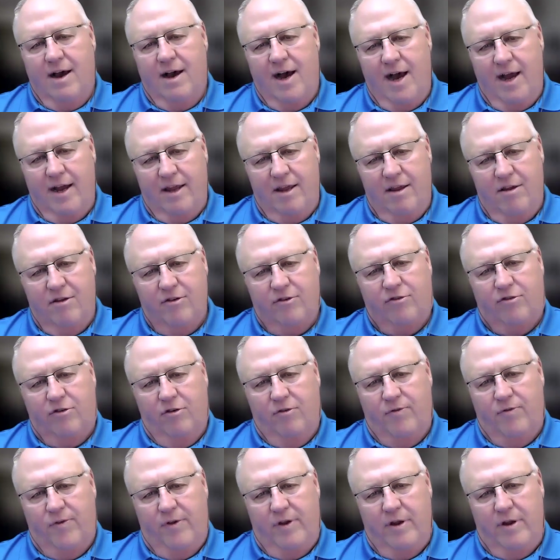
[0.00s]
Hagia
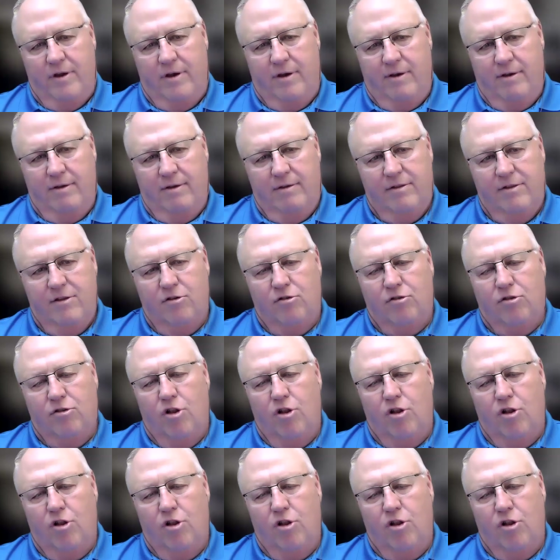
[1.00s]
Sophia, the